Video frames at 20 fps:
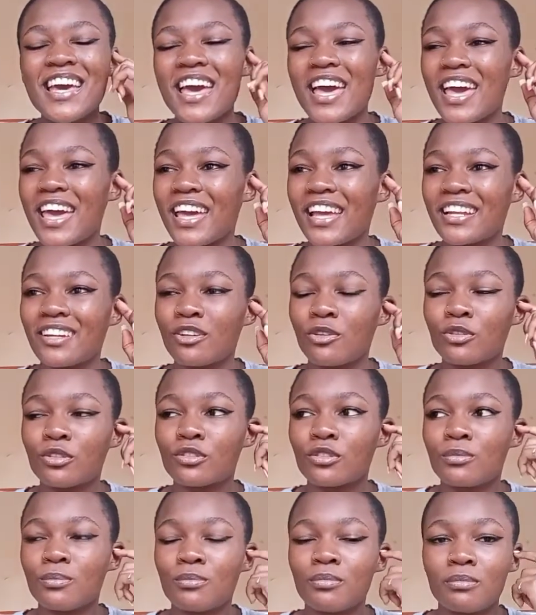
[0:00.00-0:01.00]
And
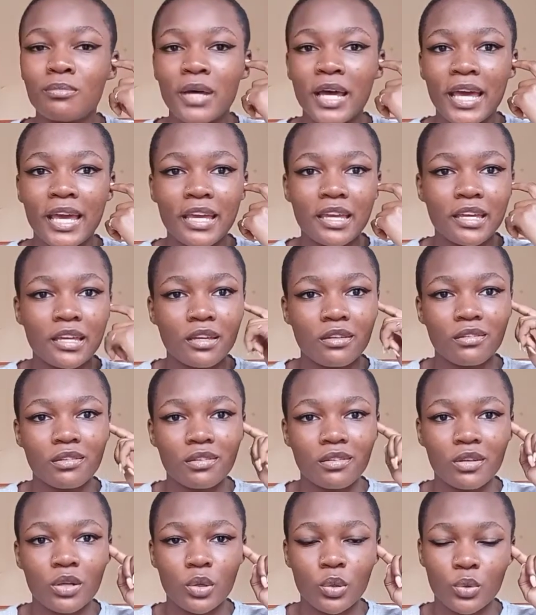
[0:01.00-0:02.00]
also my
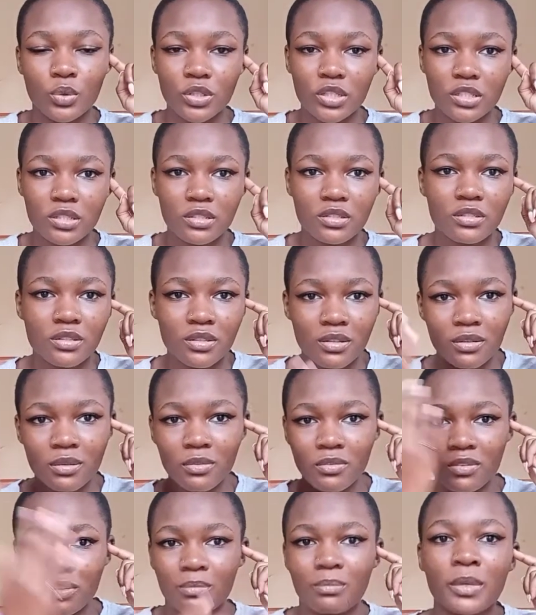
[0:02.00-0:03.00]
looks,
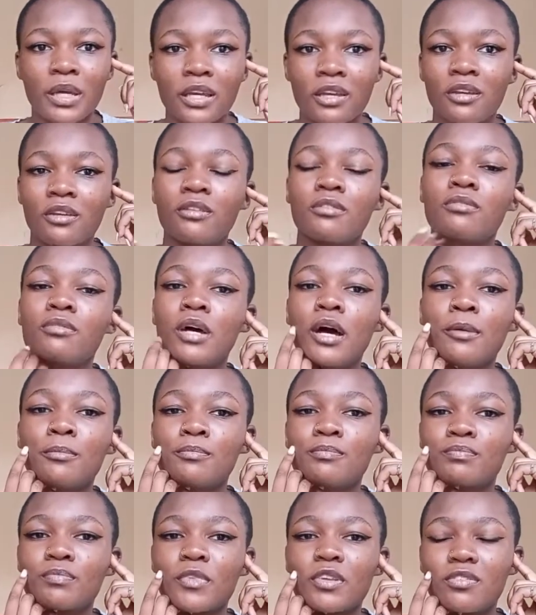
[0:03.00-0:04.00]
my
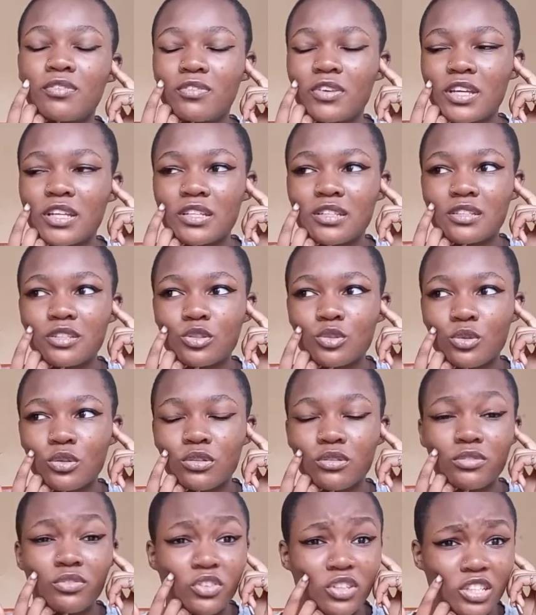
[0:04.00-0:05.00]
facial
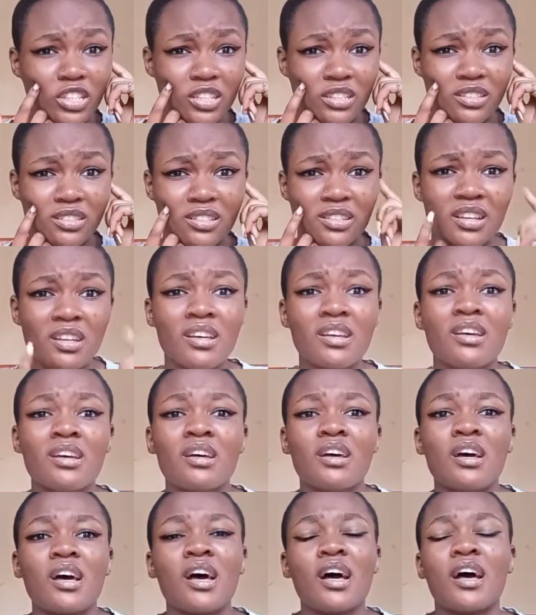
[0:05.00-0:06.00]
features.
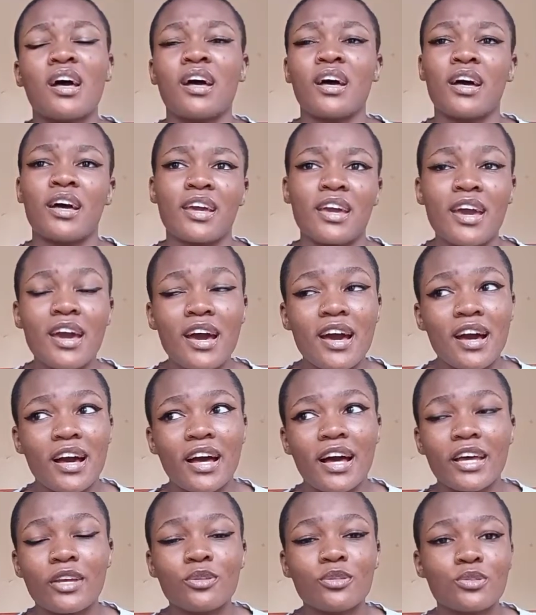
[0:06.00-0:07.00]
Yeah,
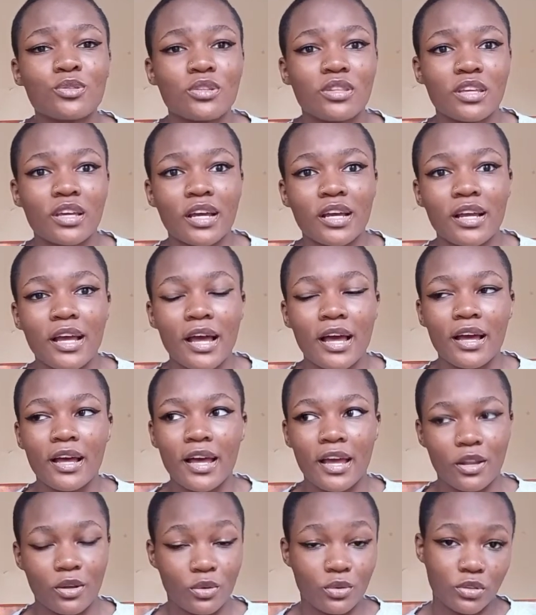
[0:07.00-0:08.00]
I used to think I
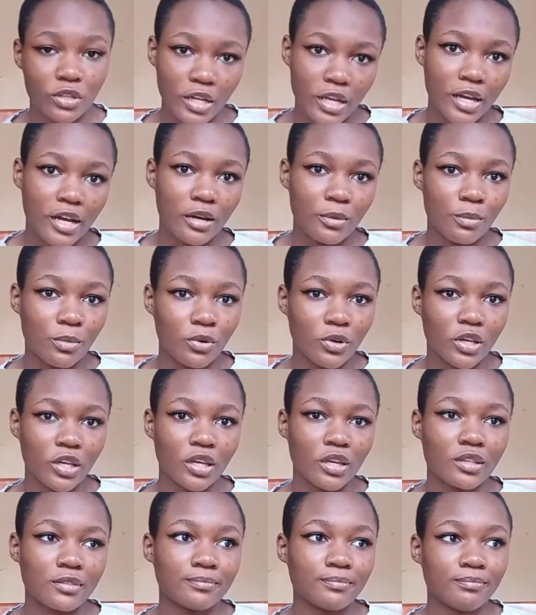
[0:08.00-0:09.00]
looked like a boy.
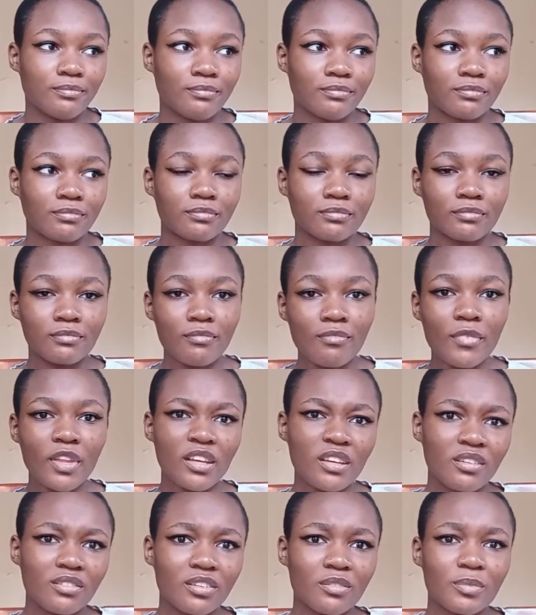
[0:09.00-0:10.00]

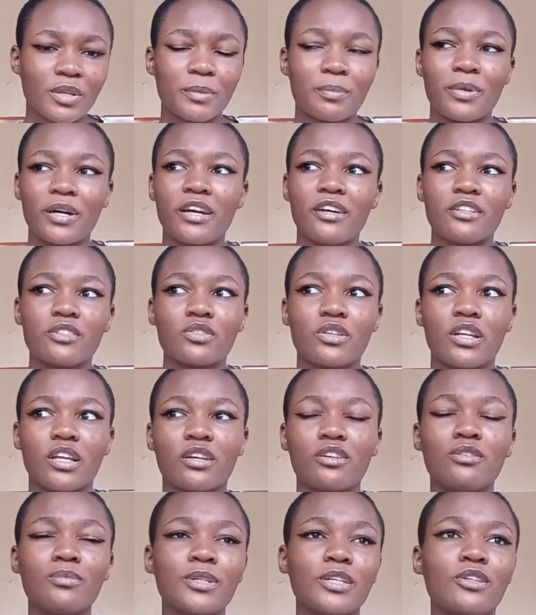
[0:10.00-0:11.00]
Even my parents were like,
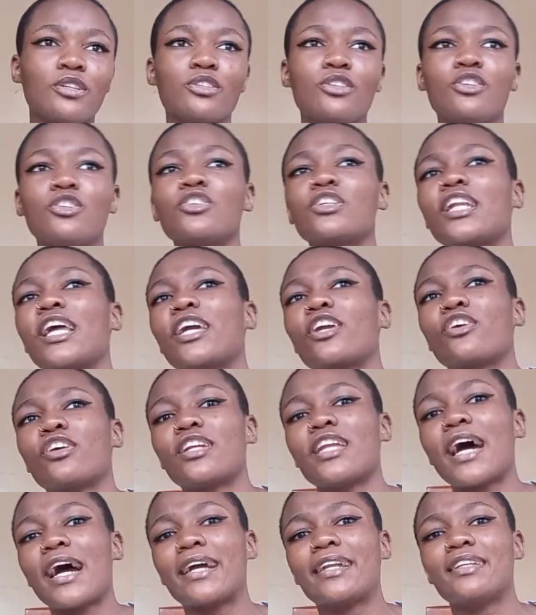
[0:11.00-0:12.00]
oh my god, you look like your
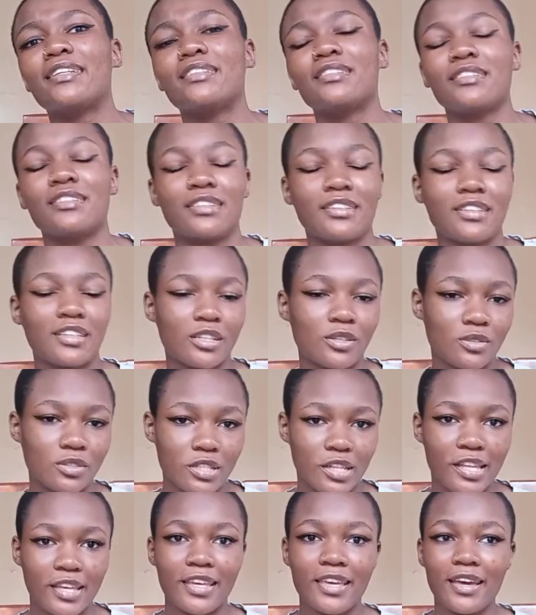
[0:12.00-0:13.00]
dad. And I was
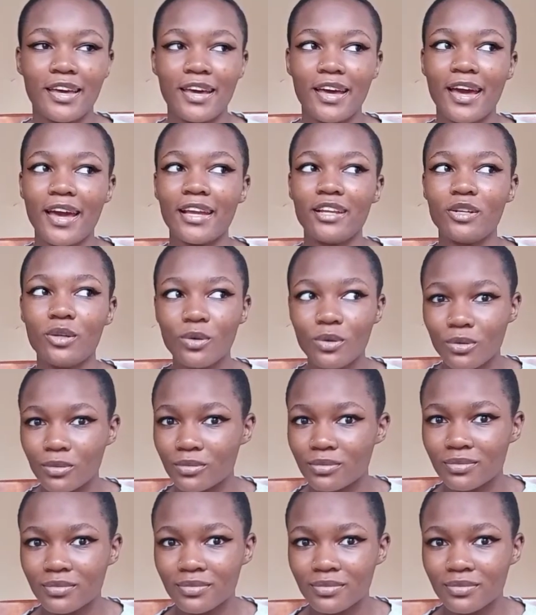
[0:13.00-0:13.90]
like, yeah, I know.